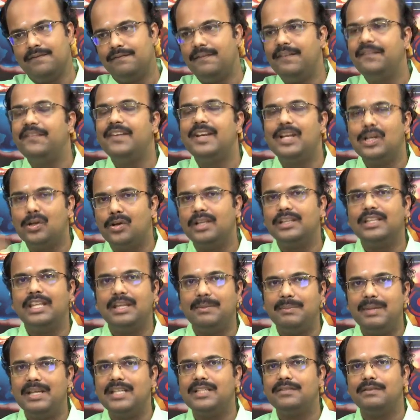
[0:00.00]
when we look at the
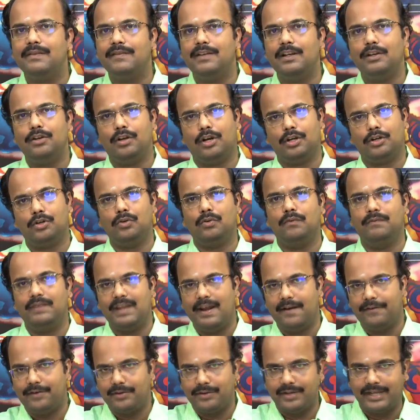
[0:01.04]
image we will not know we
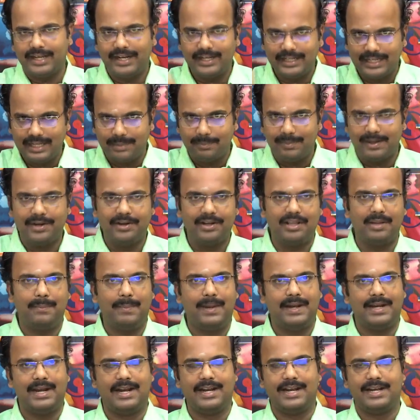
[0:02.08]
have to dig deeper into the
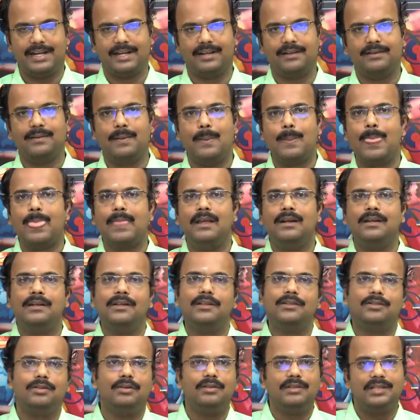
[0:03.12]
metadata.
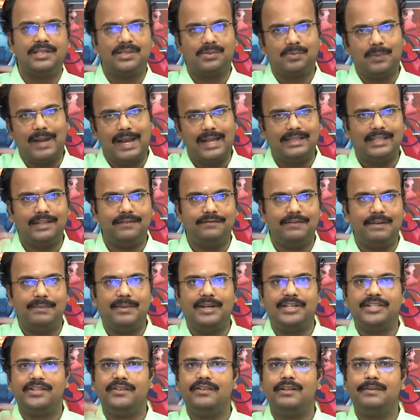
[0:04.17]
So, the swath
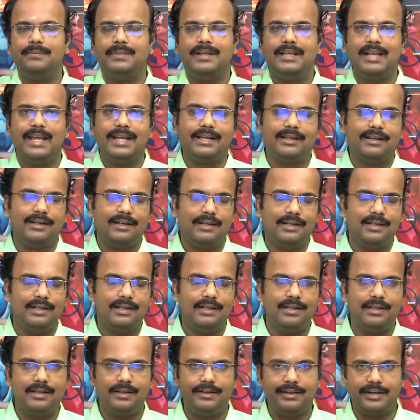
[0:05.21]
information will be like uh,
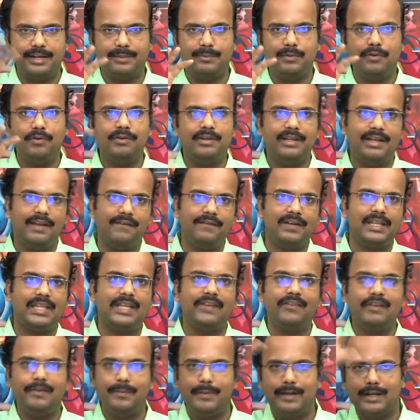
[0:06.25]
removed
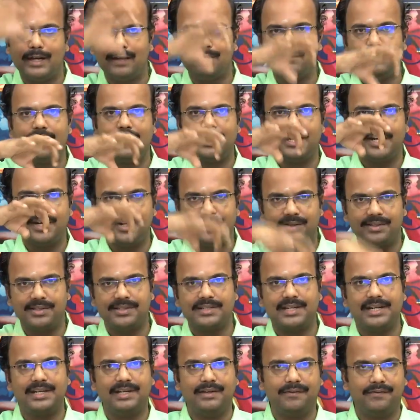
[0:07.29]
everything will be converted into
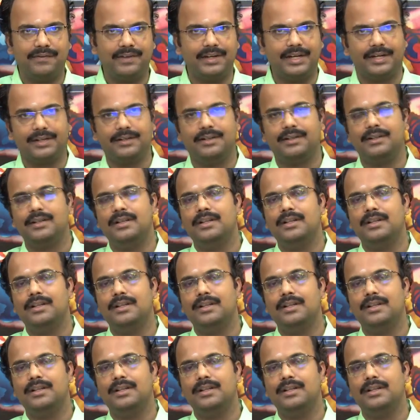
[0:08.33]
this kind of grid.